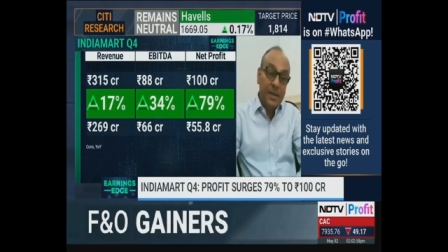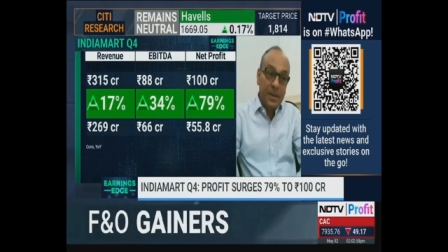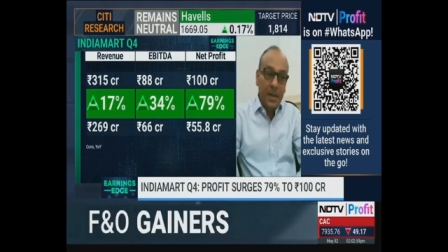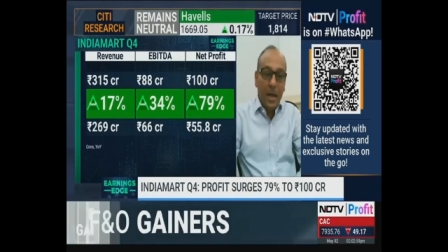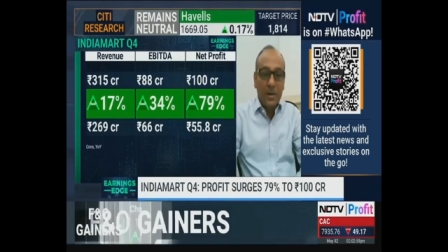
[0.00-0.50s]

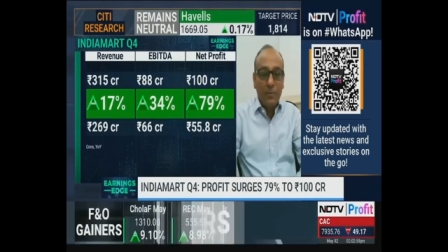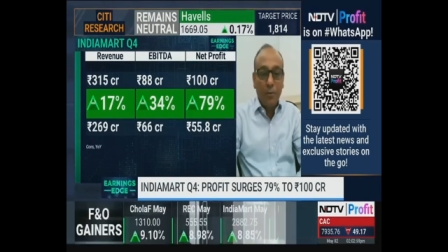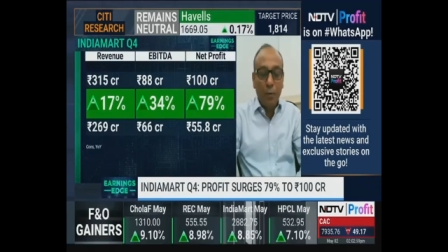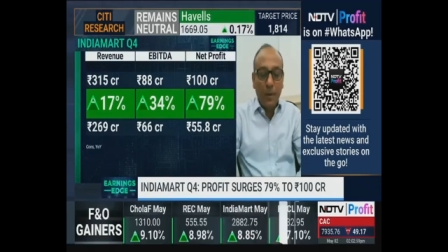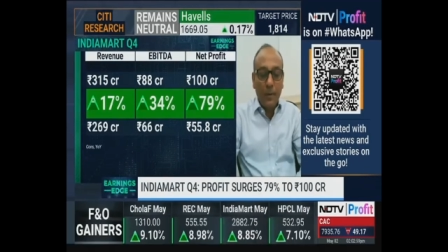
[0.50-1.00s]
Since the
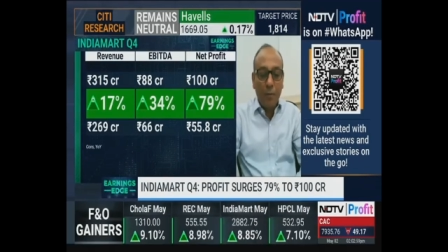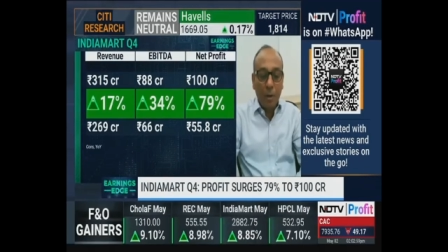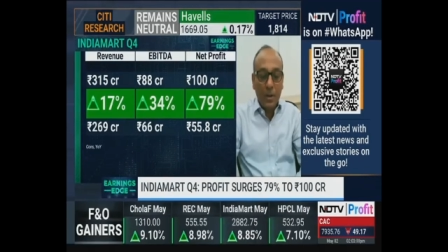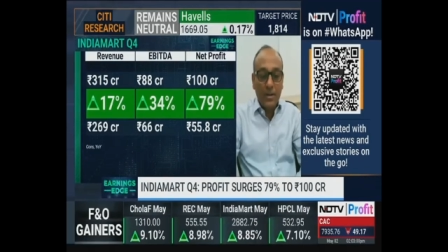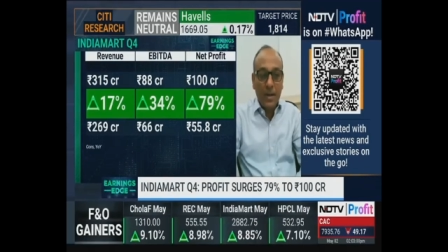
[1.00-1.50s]
last four,
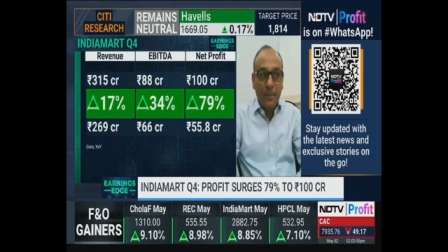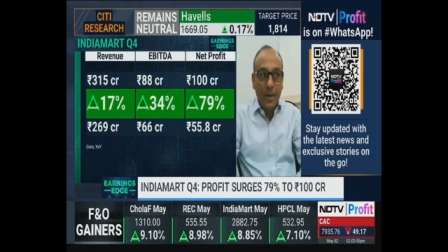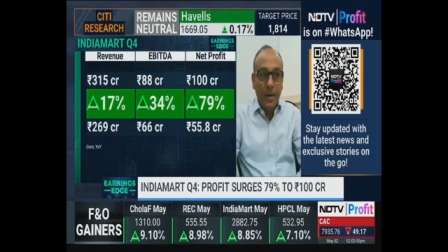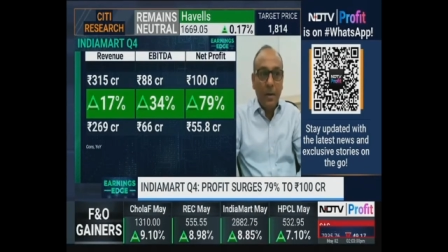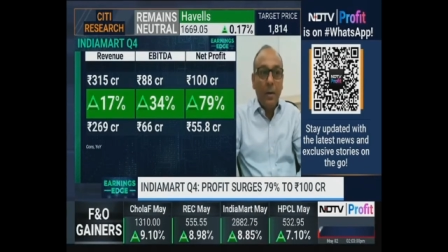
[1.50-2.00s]
five quarters
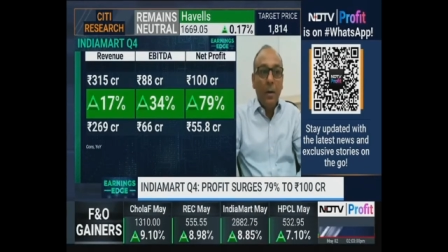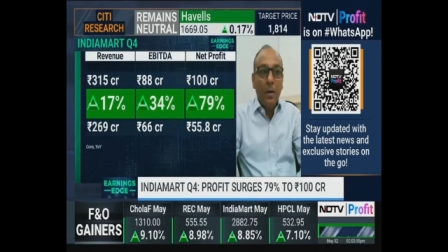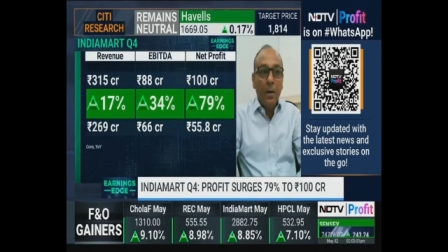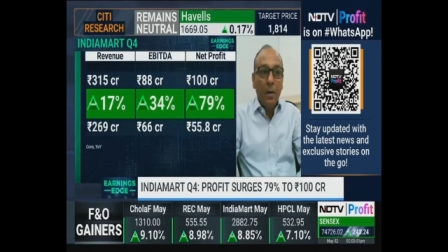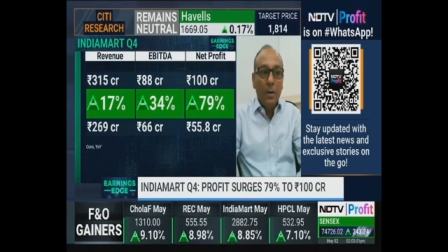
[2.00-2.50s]
have
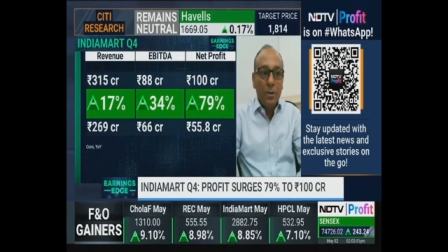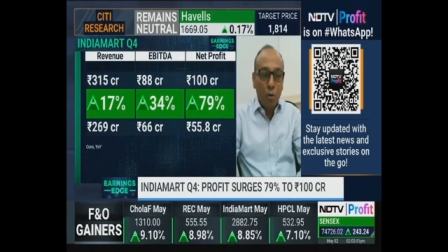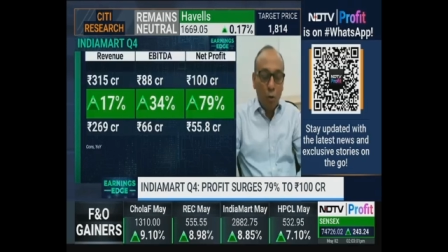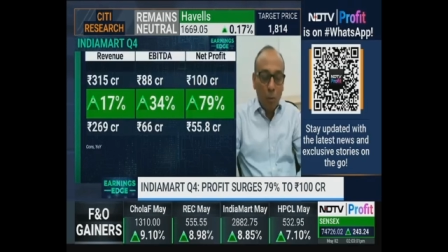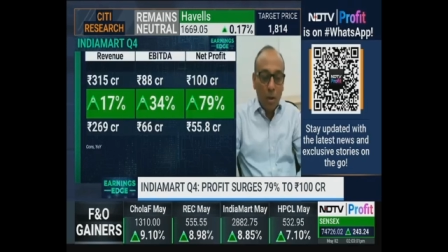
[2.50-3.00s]
been
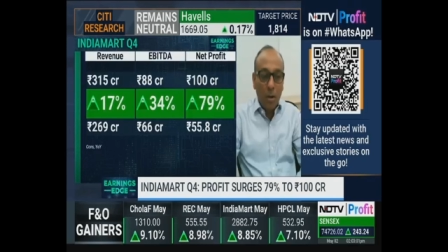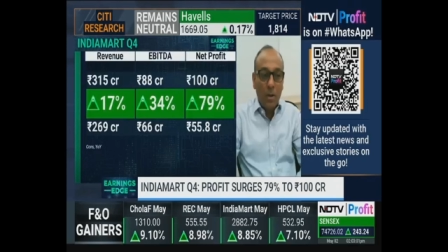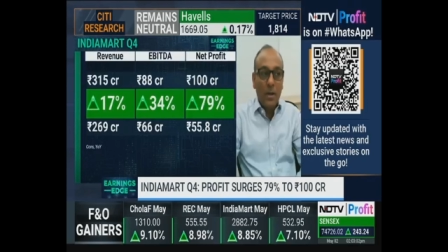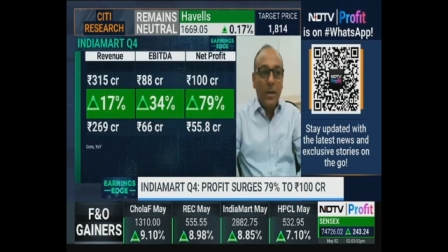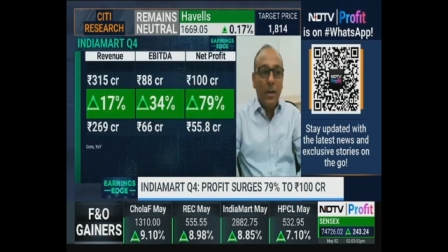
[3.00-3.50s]

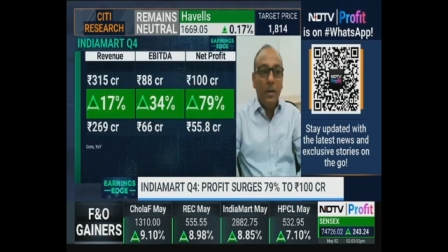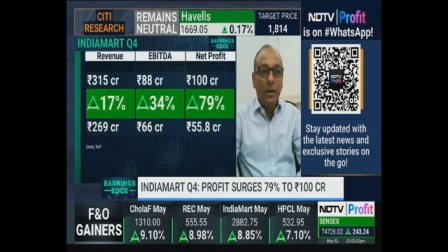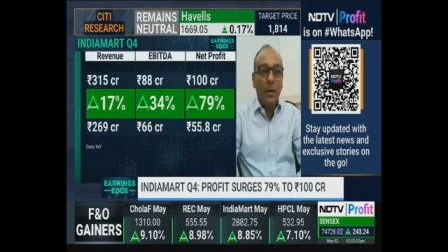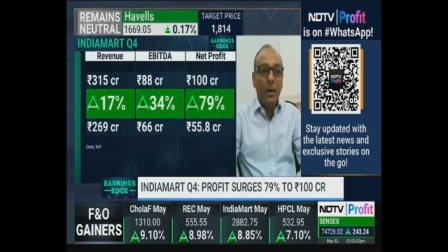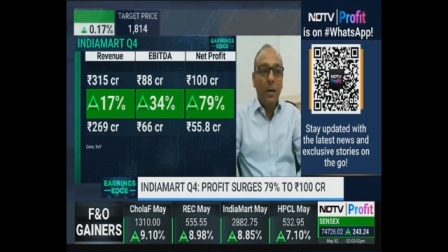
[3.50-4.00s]
slower on
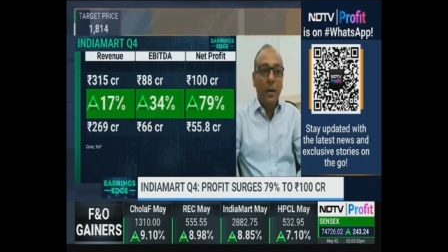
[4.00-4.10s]
the